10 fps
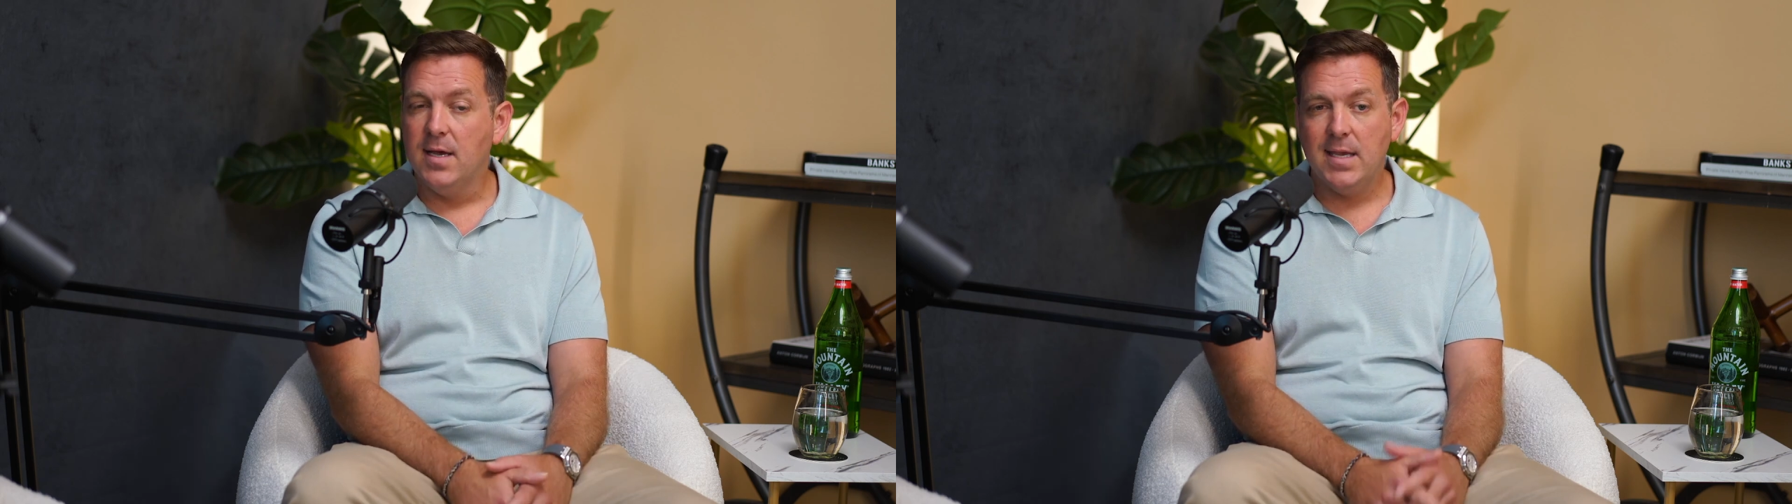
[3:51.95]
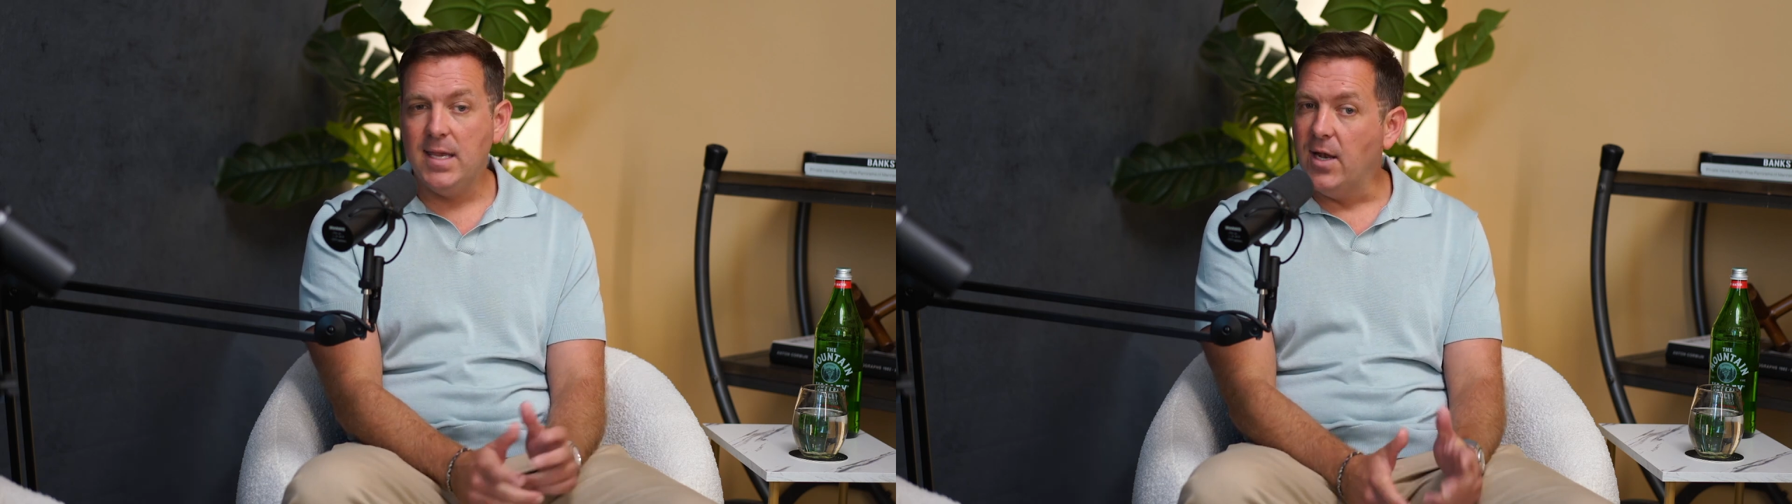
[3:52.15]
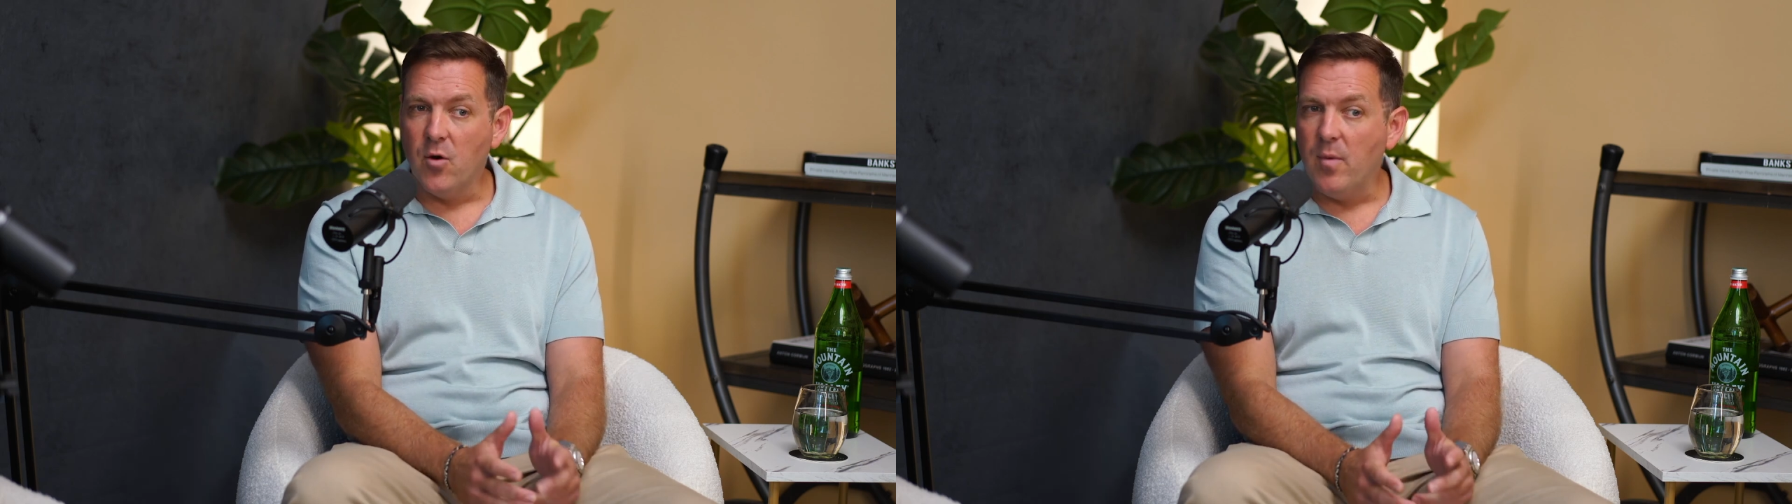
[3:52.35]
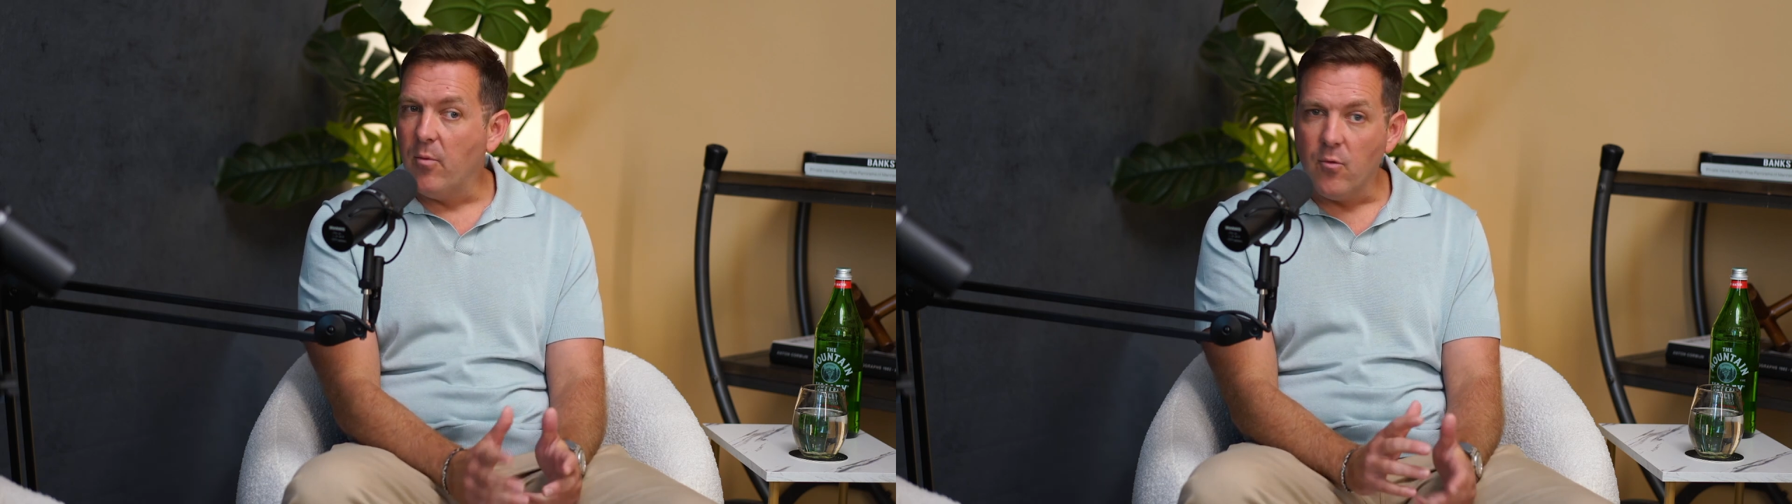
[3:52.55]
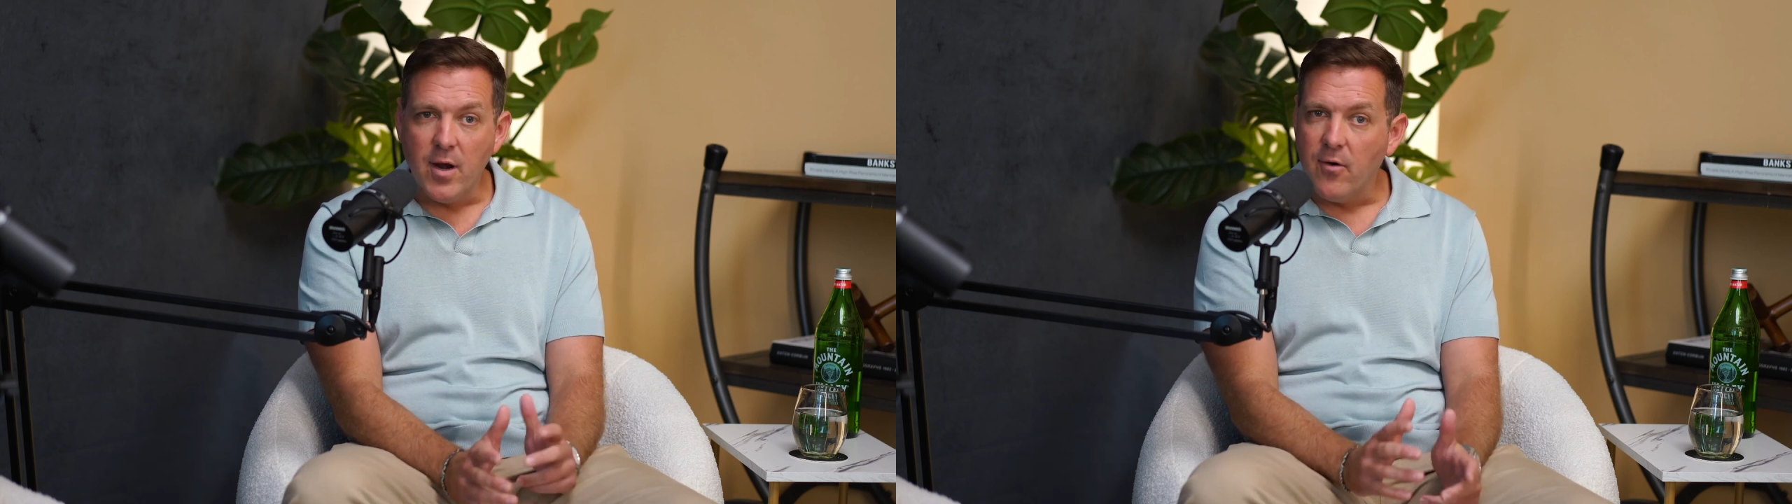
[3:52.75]
remember
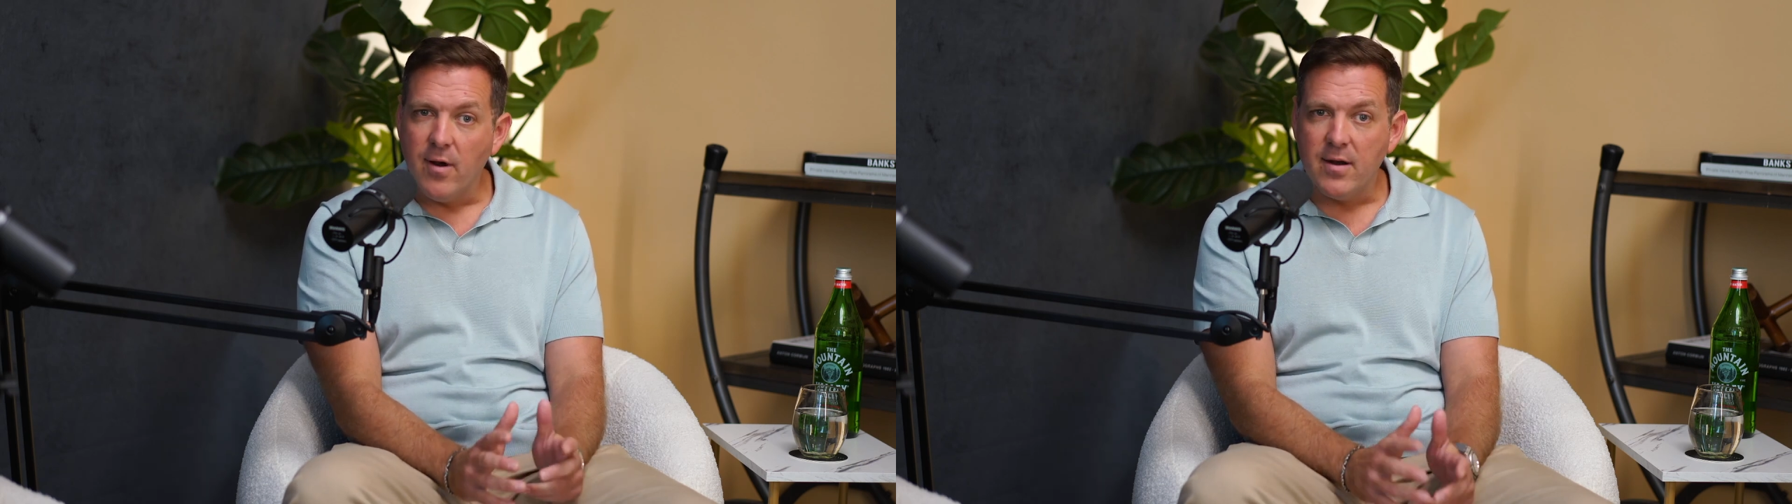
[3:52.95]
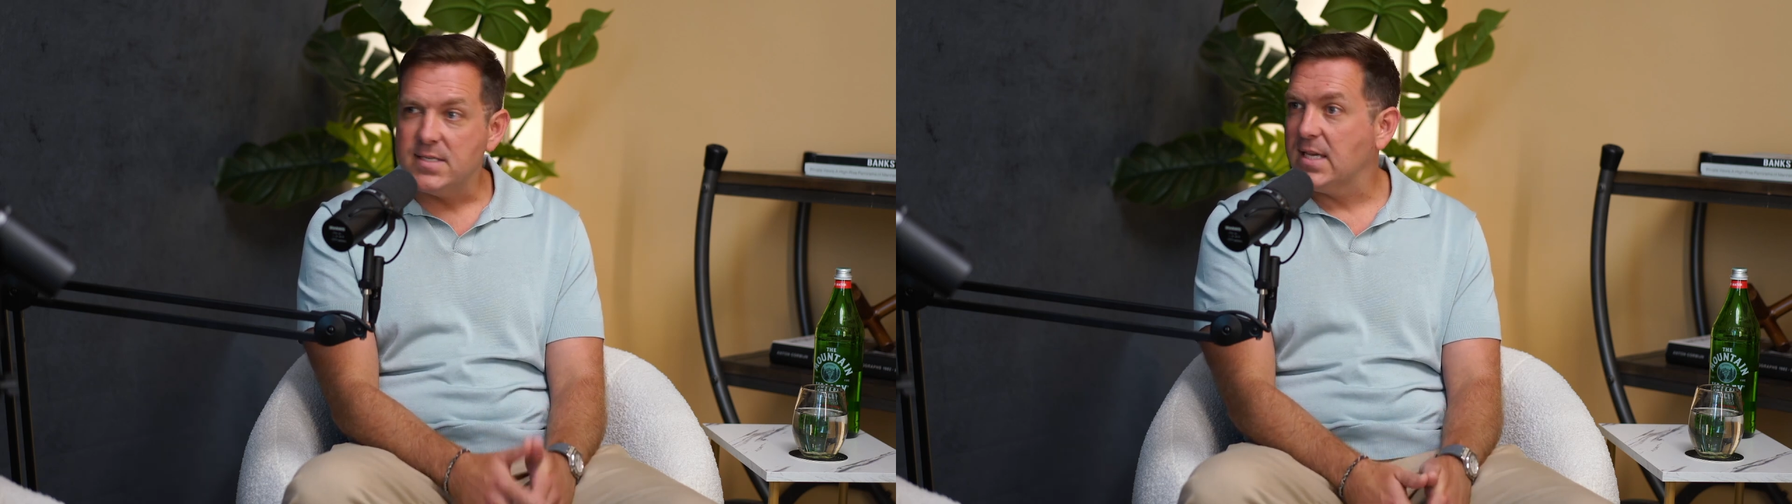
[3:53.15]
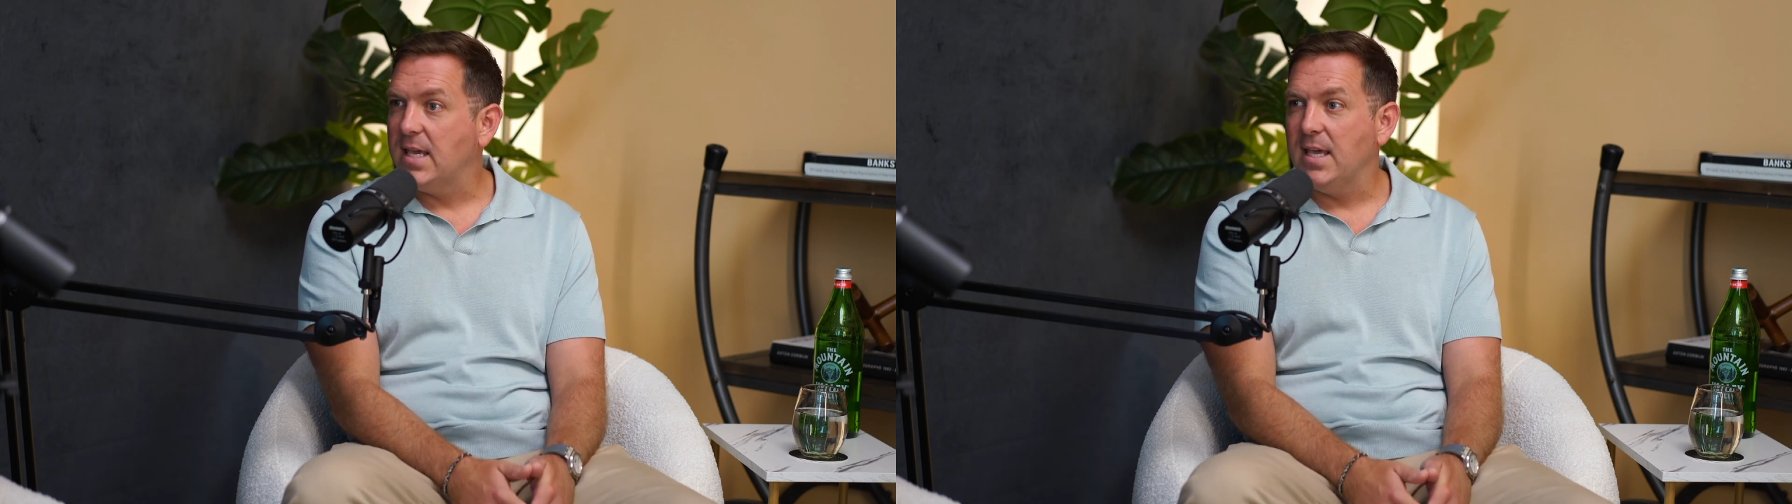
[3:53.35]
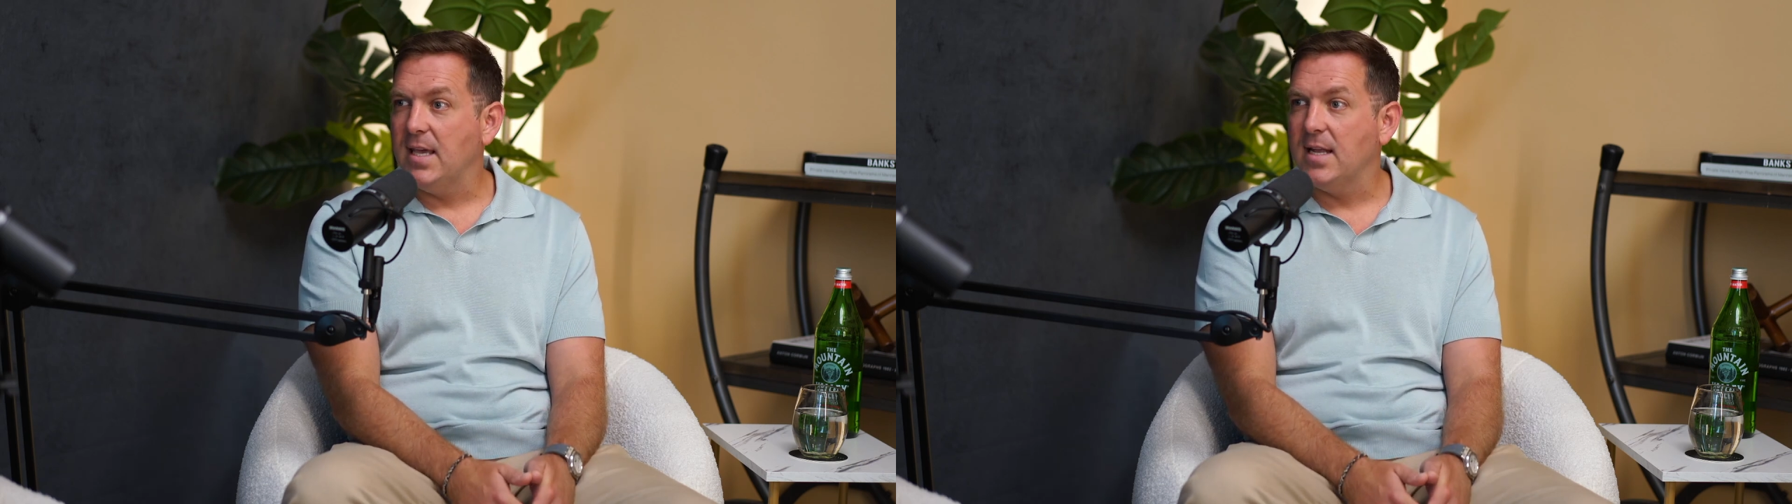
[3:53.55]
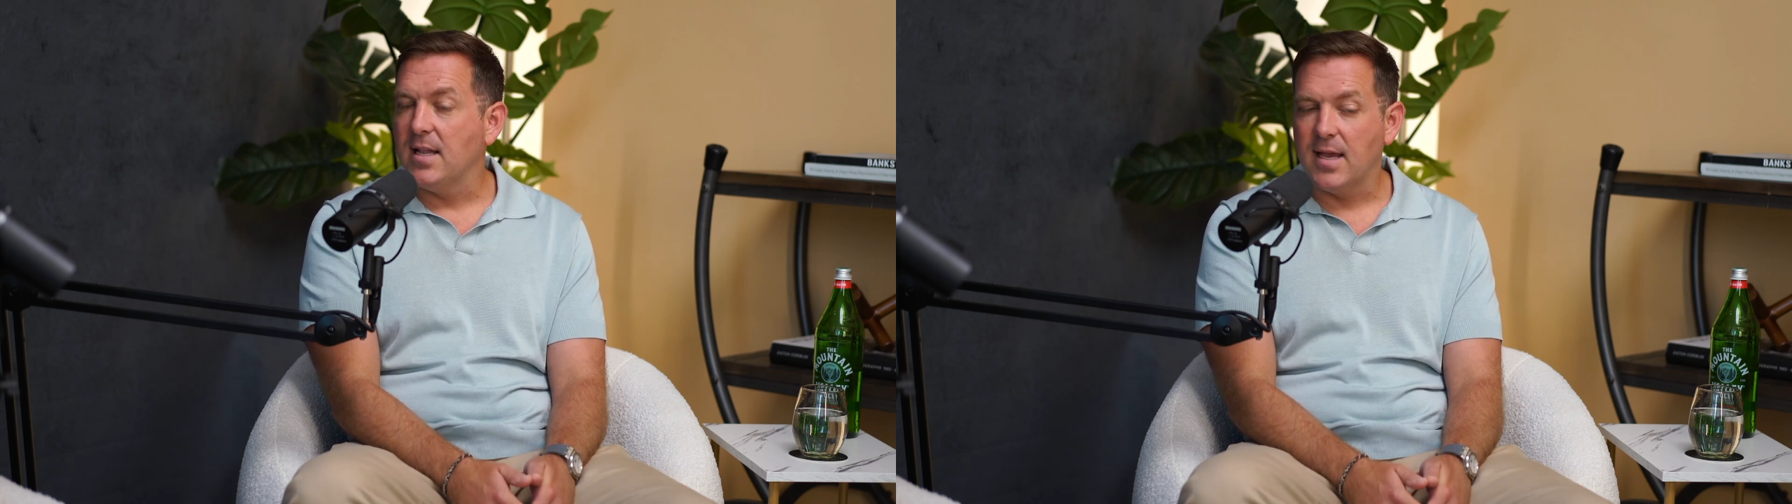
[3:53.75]
running around as a
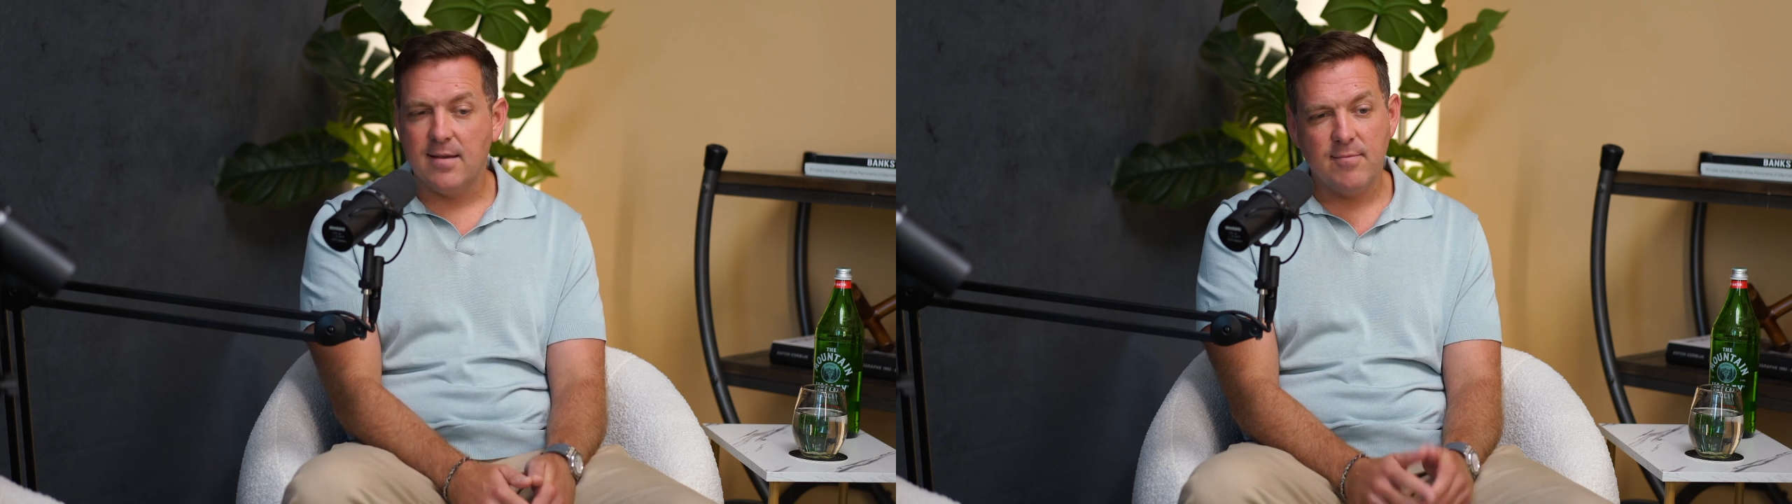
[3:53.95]
kid, like